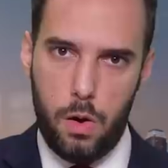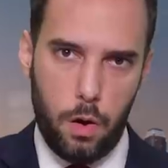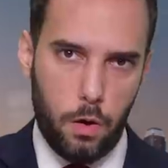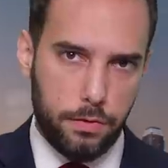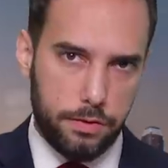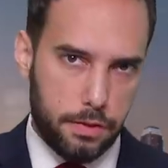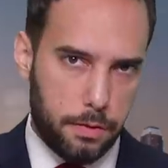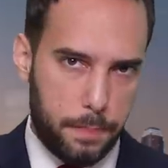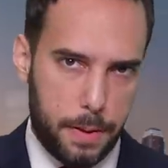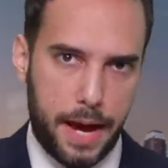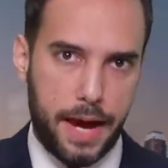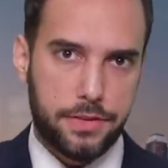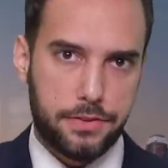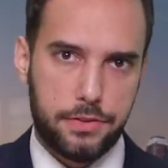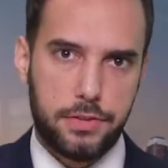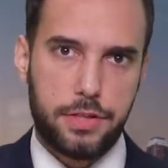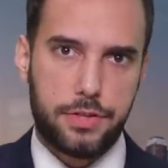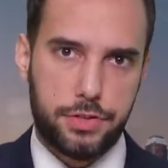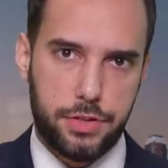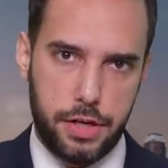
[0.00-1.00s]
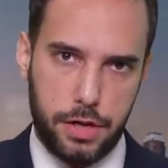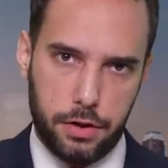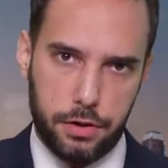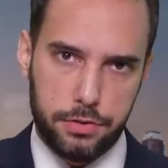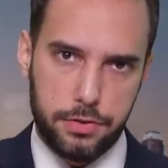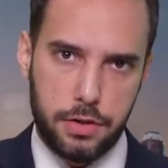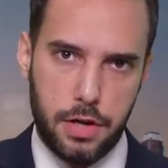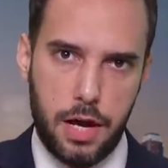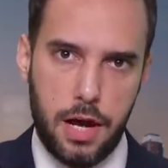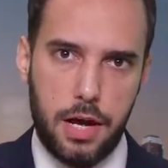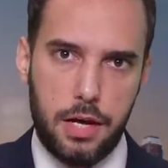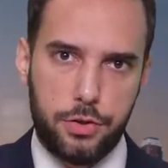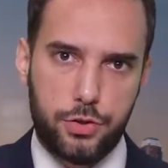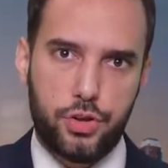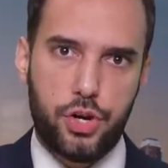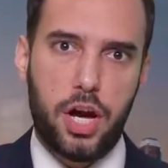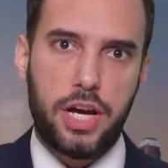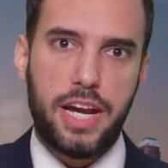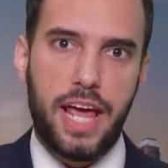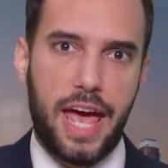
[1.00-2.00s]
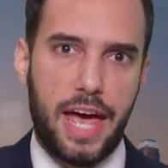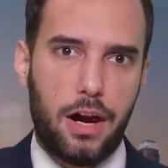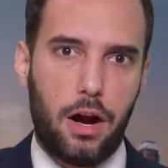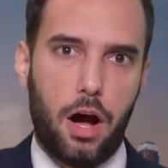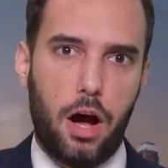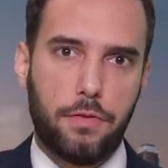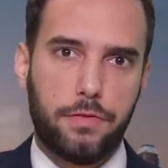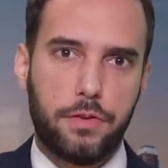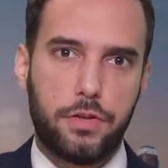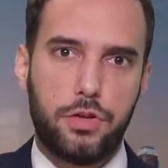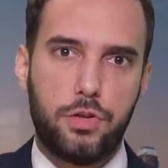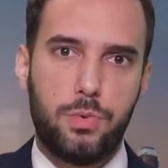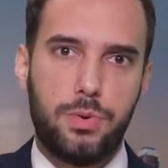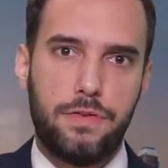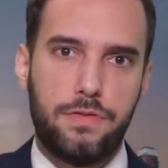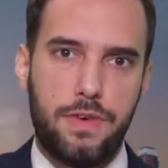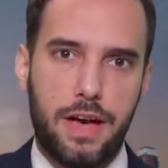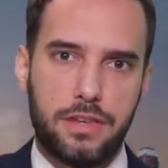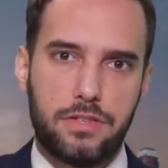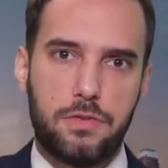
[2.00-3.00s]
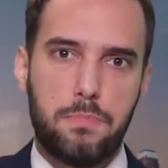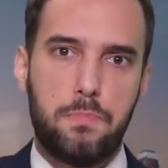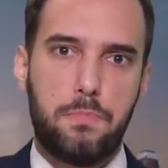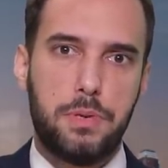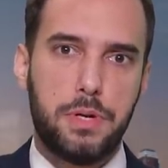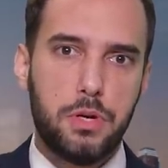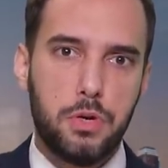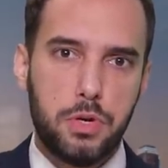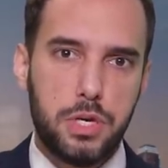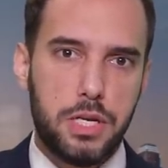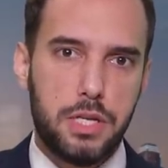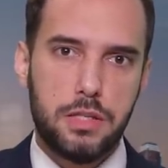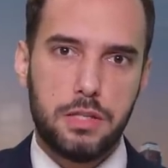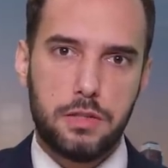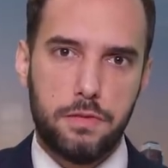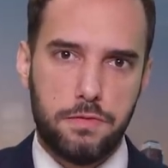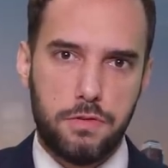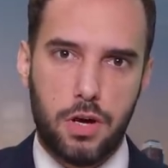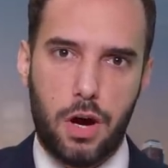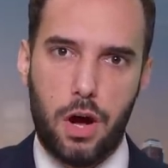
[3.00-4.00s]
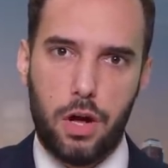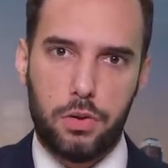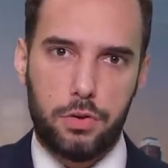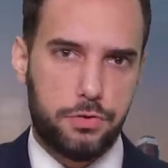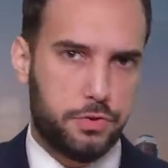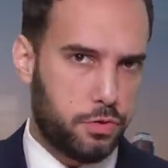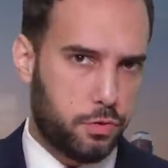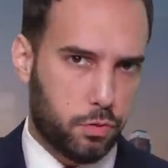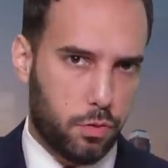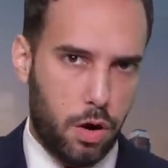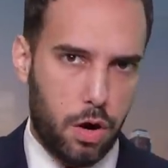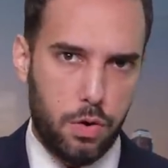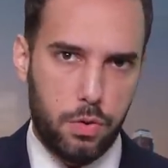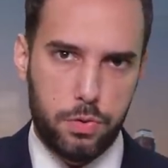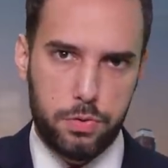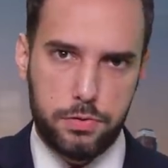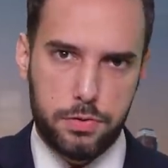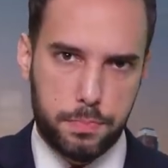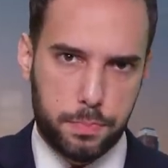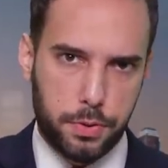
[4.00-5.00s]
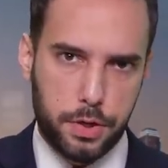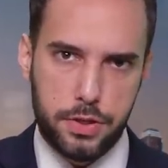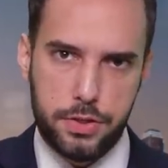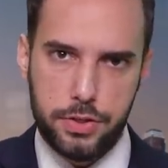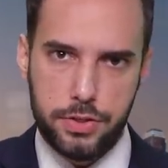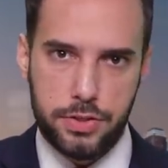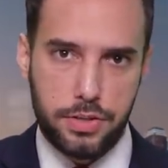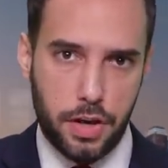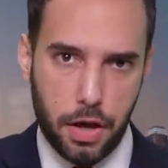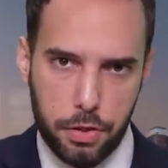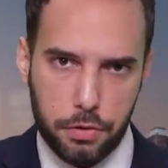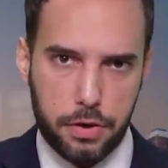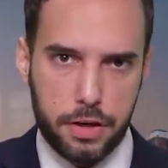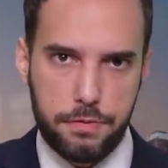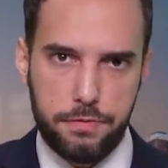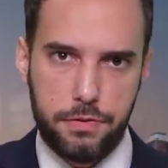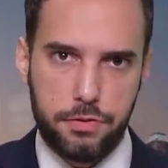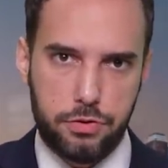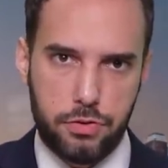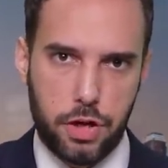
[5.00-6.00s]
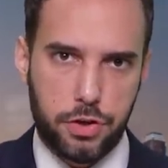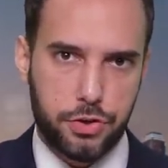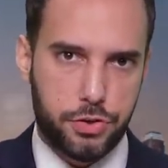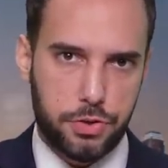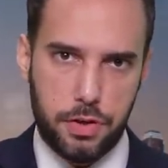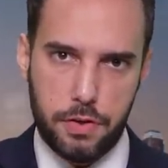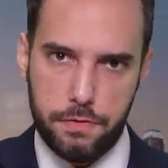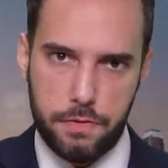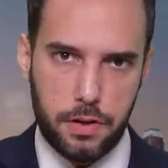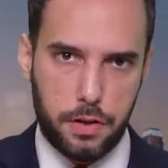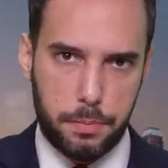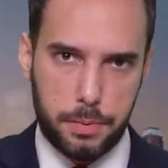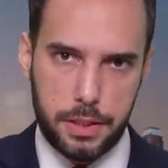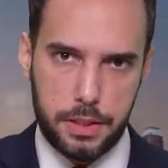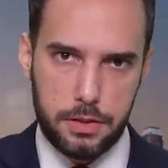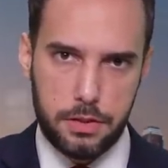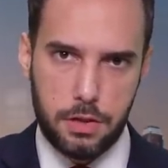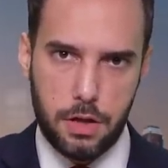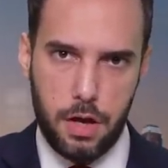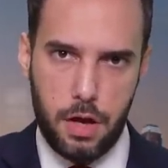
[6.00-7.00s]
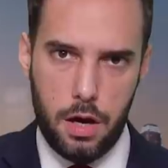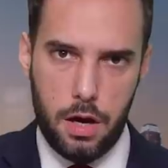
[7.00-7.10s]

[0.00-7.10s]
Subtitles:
Over the past 6 years, China had offered to invest billions of dollars in roads, bridges, and other infrastructure in the Philippines.